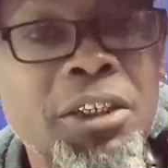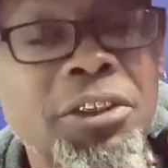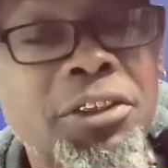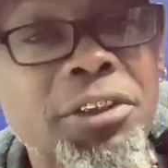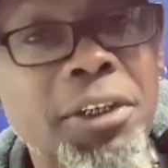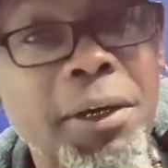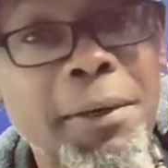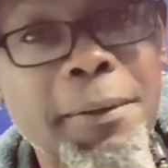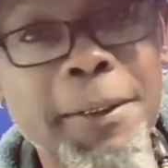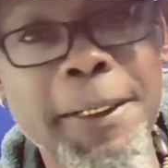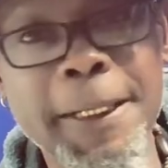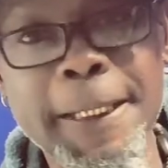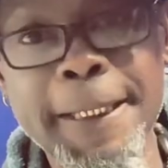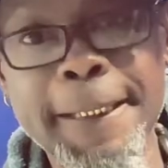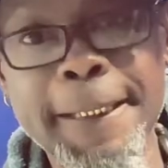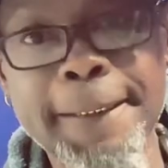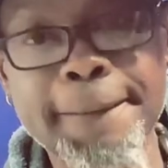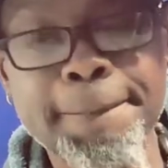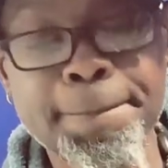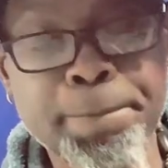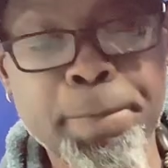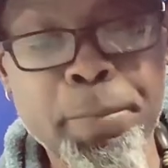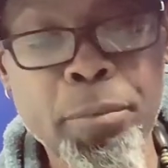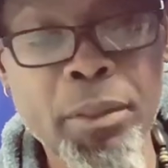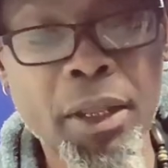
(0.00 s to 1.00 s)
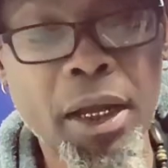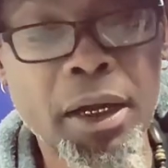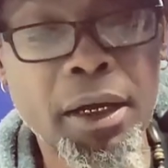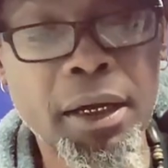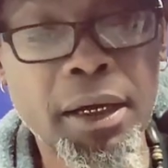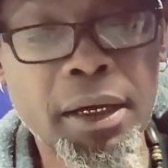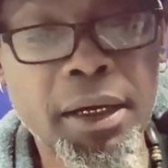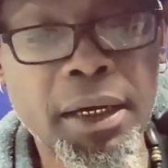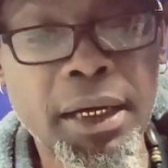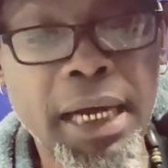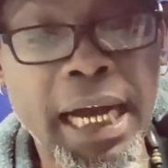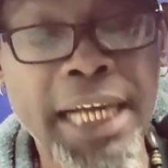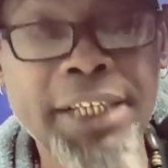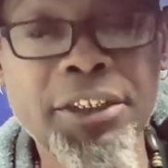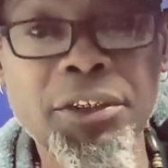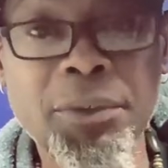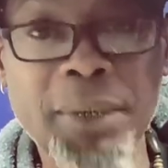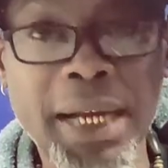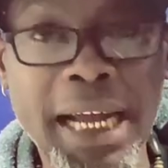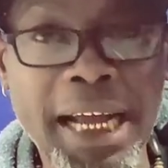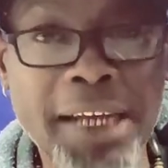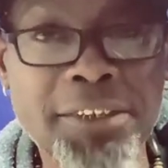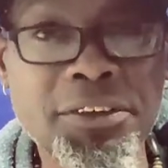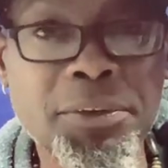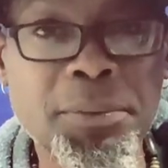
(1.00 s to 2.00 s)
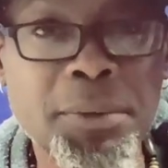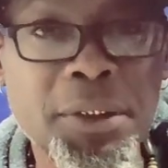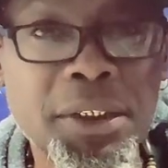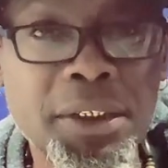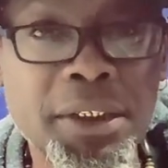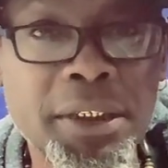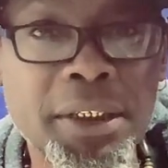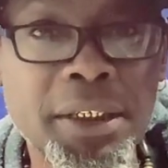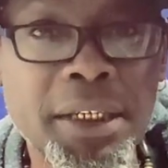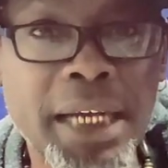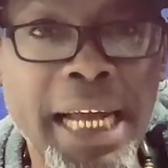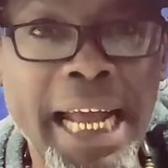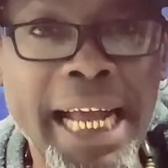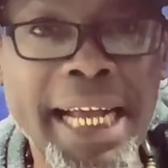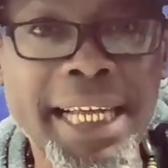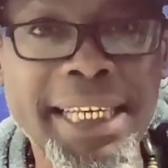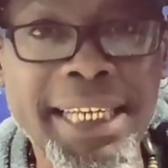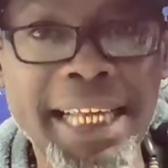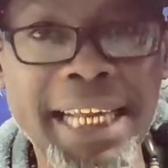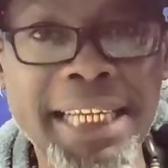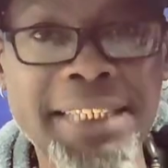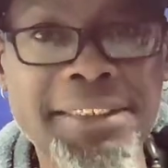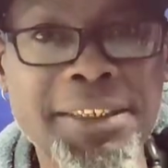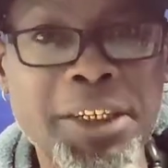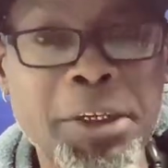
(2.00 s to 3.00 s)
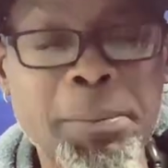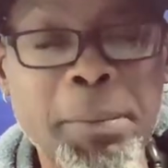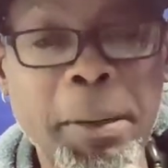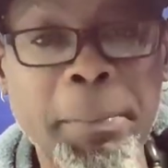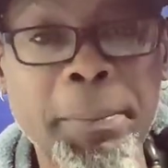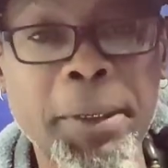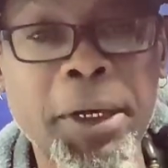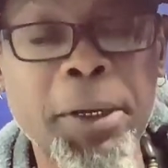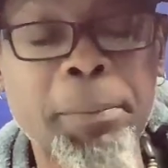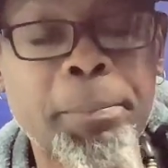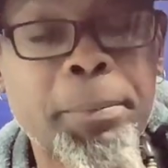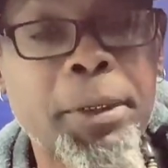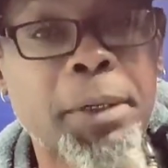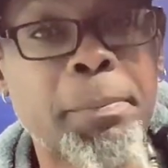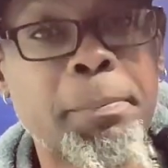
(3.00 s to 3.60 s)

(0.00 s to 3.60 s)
So I do have some good accolades under my belt,